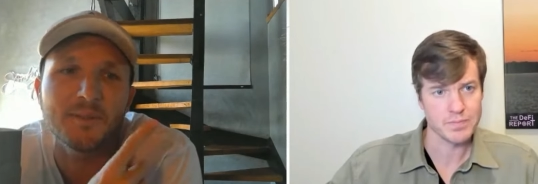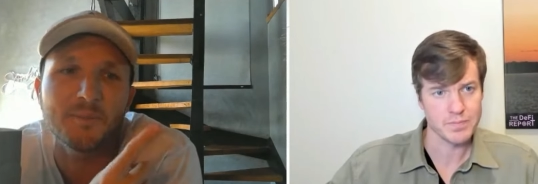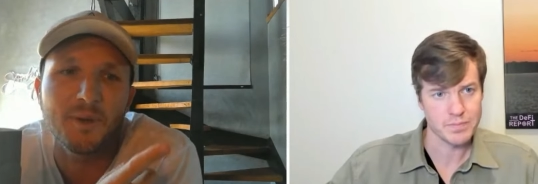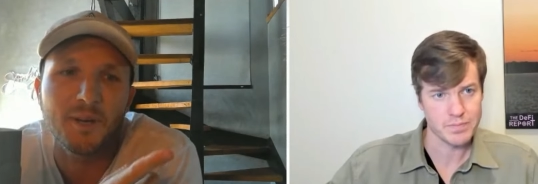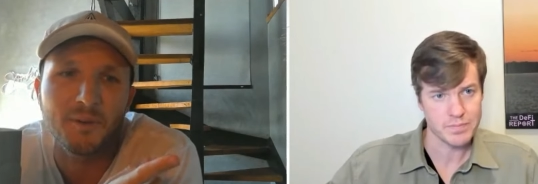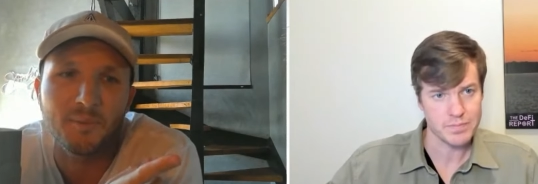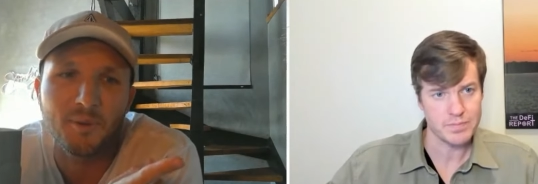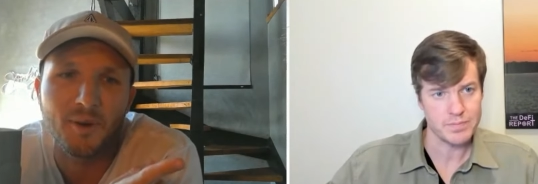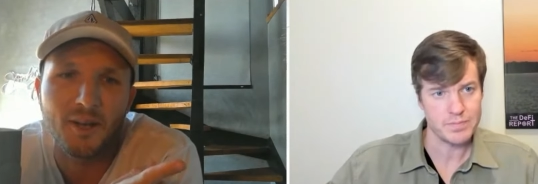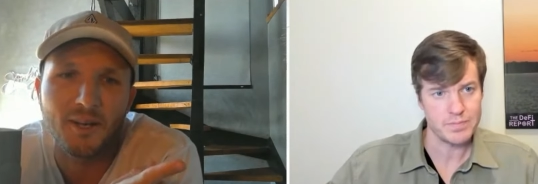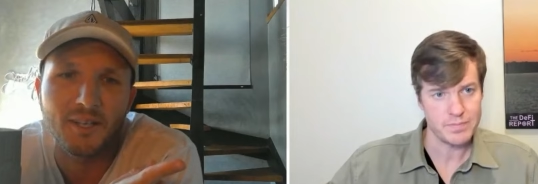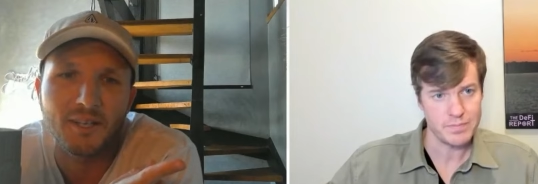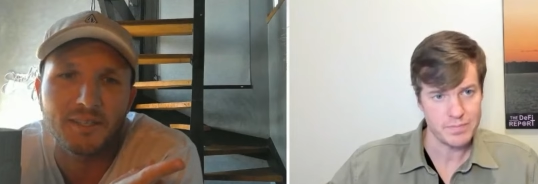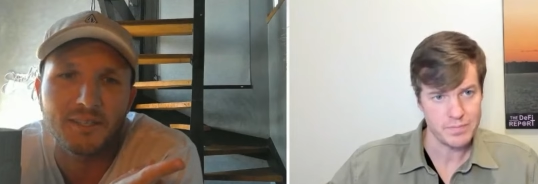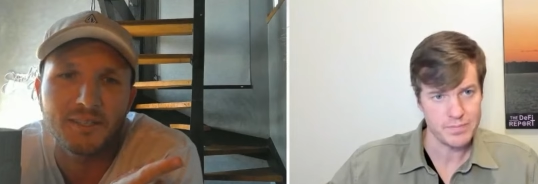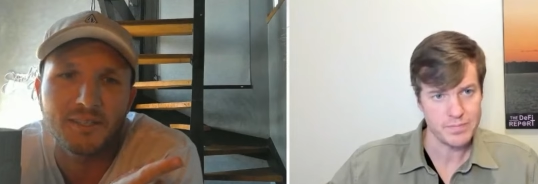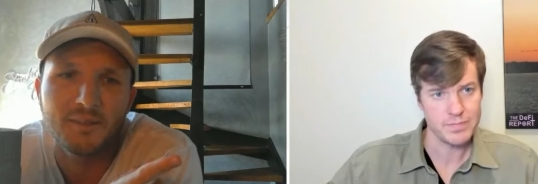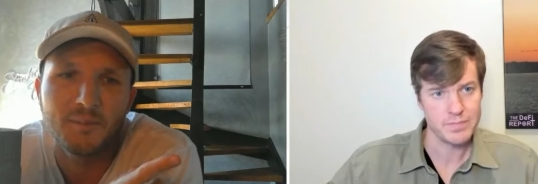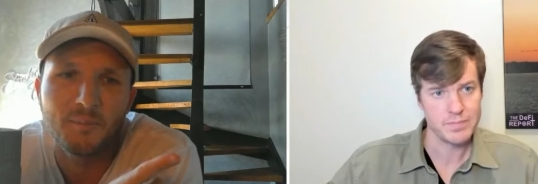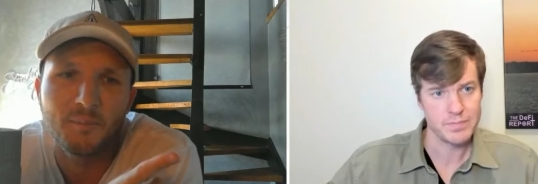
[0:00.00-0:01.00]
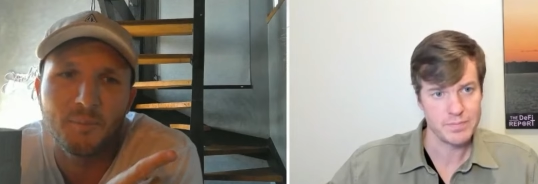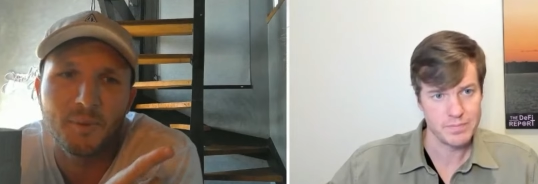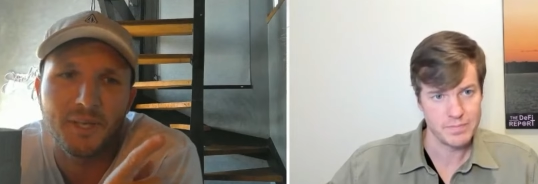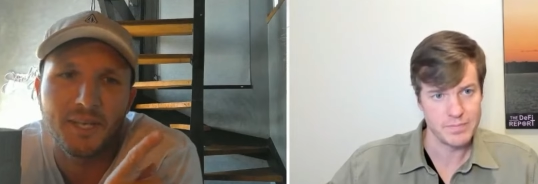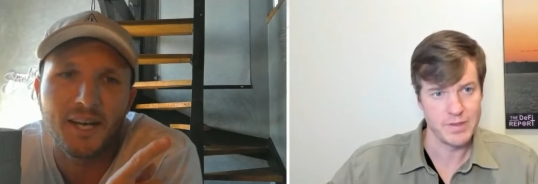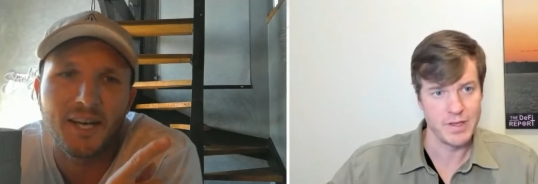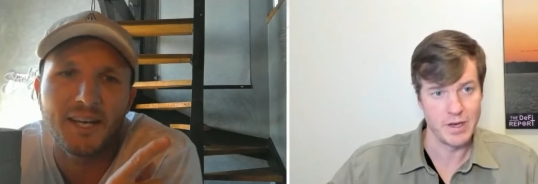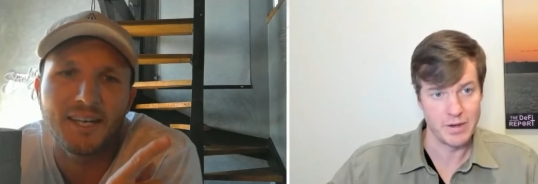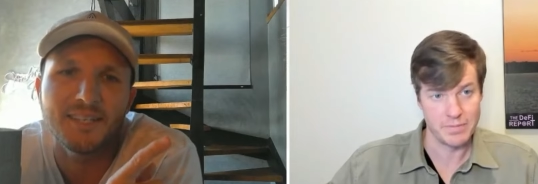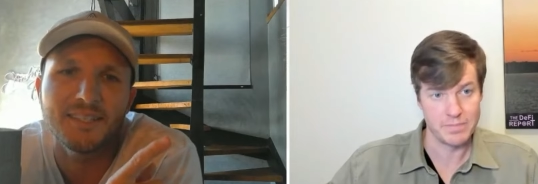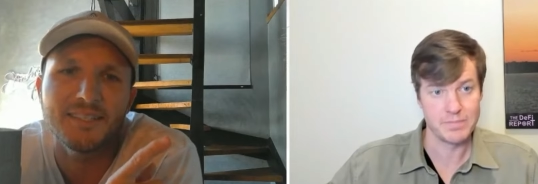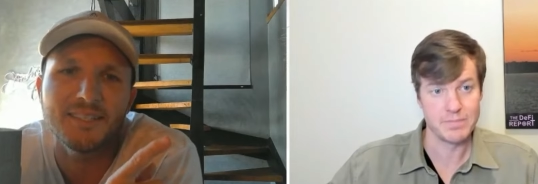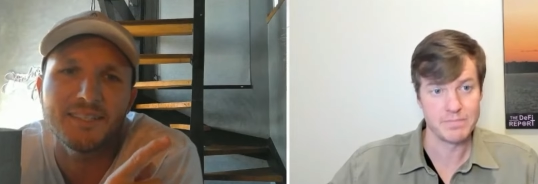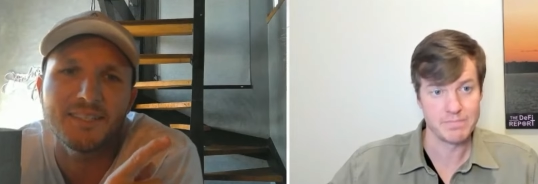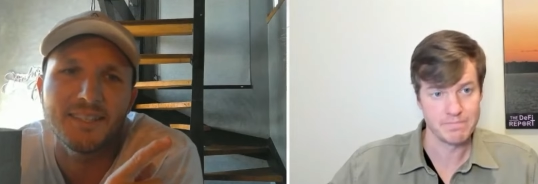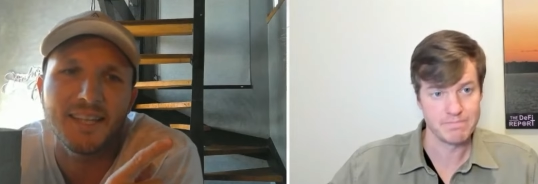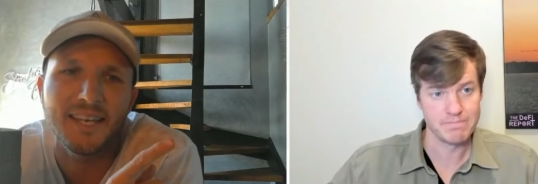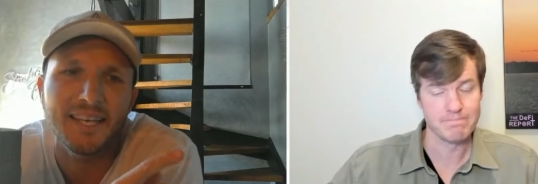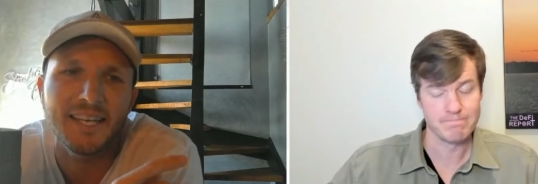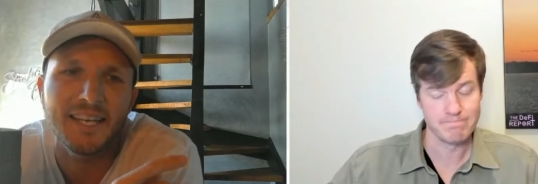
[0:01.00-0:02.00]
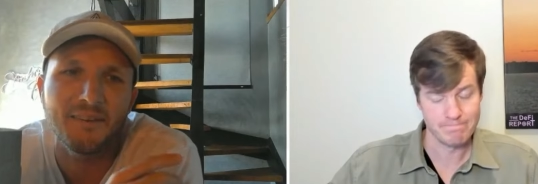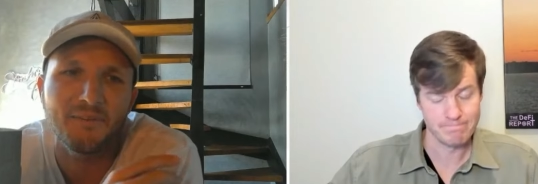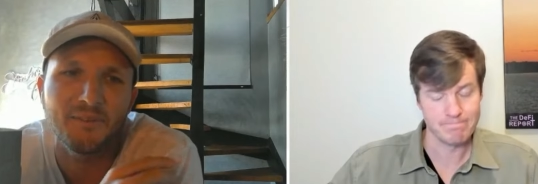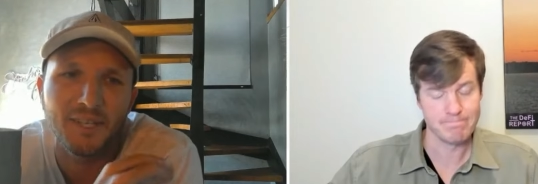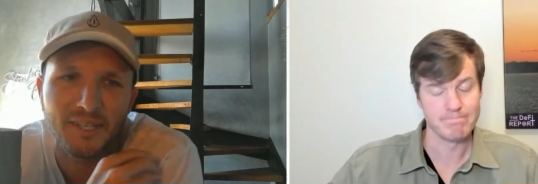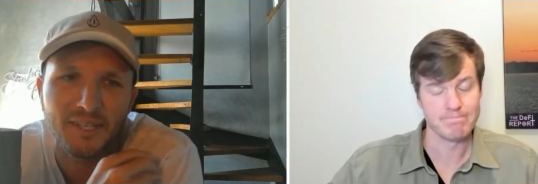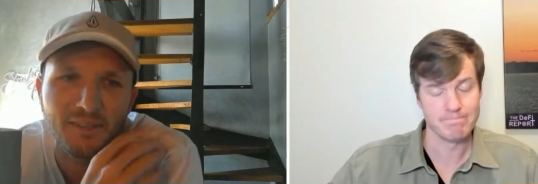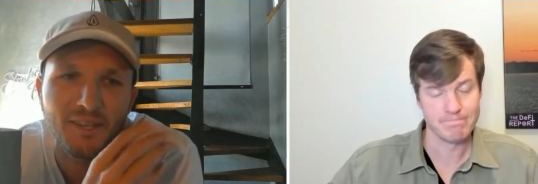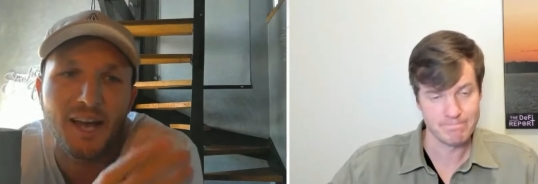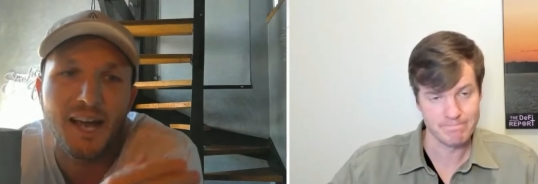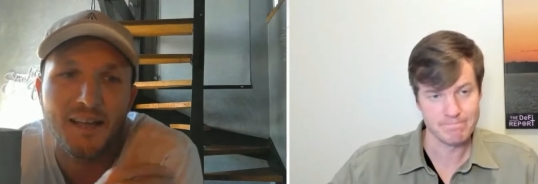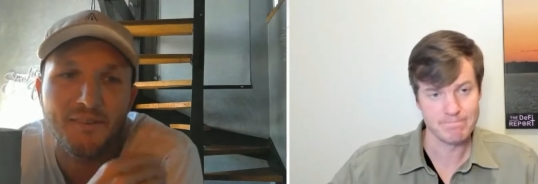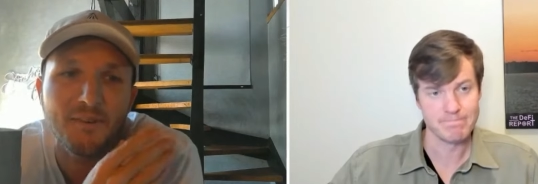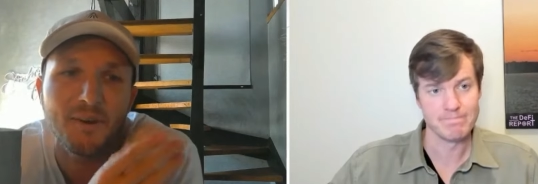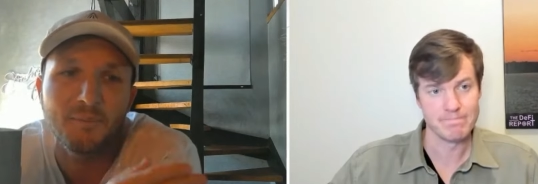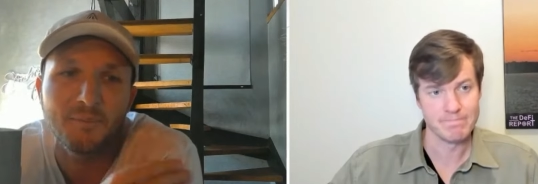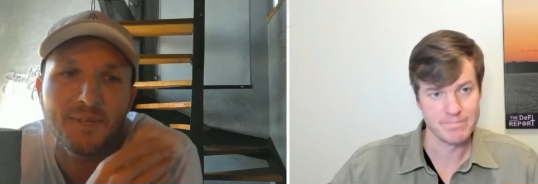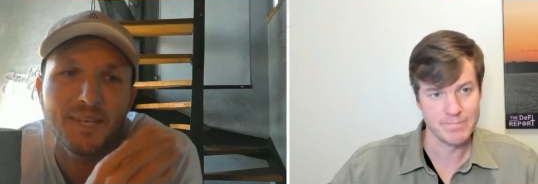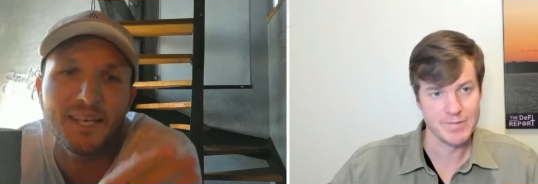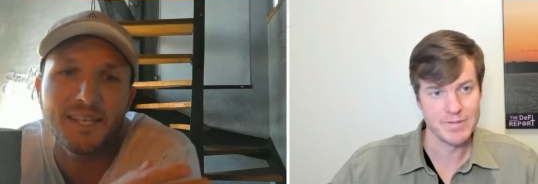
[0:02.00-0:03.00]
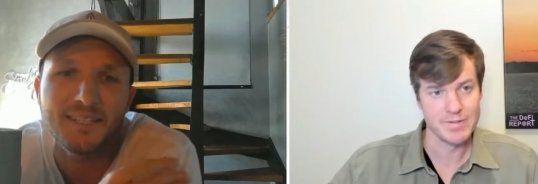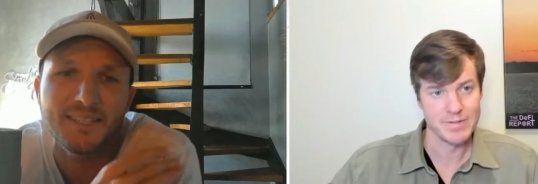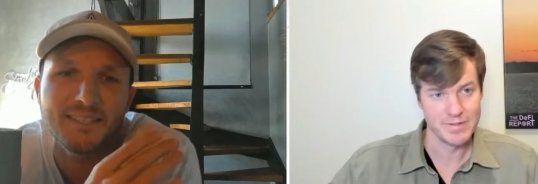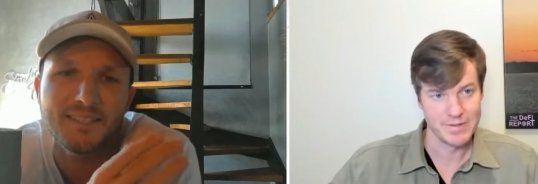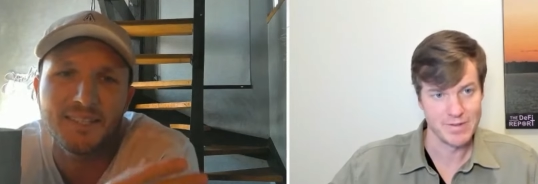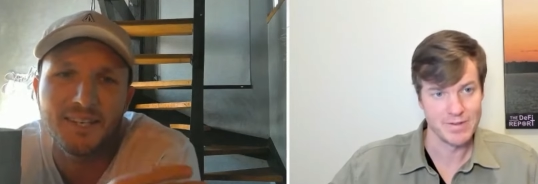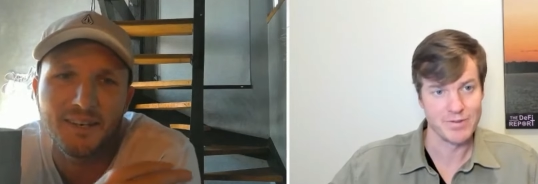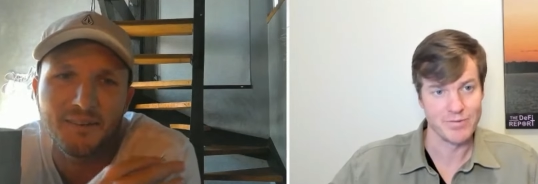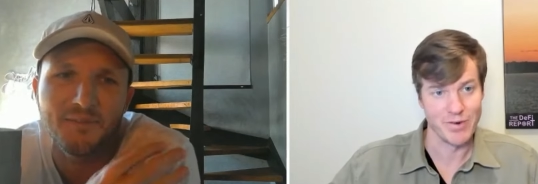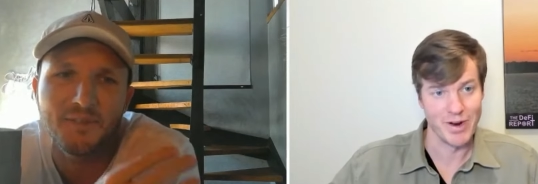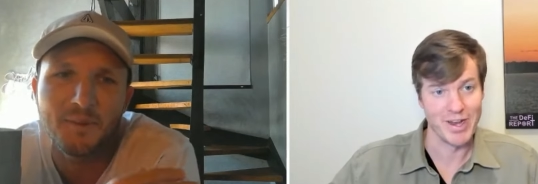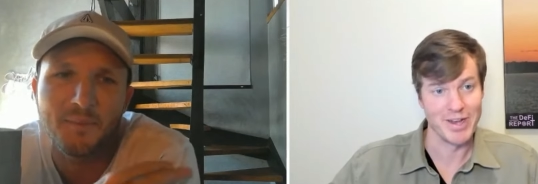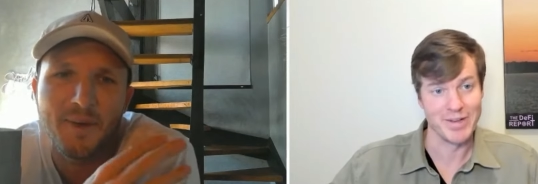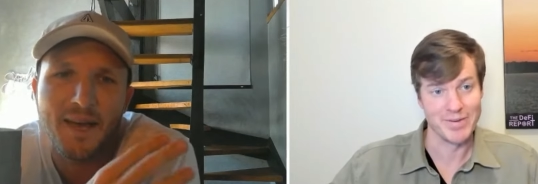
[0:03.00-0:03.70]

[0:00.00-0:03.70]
Speaker 1: a better product because they can have like live updates of right.